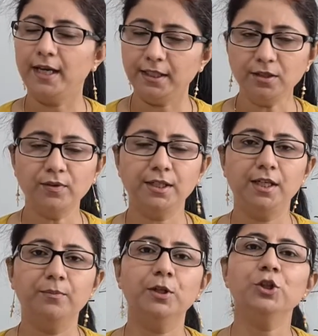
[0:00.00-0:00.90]
any
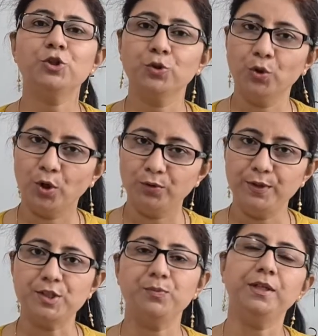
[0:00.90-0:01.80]
variable should
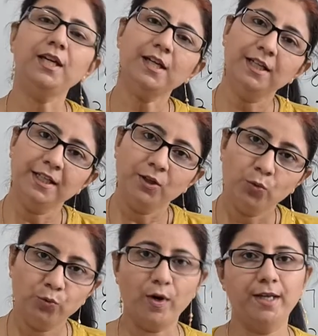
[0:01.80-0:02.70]
always be
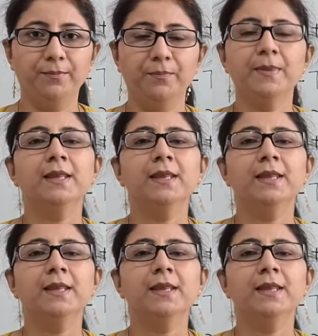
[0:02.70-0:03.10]
1.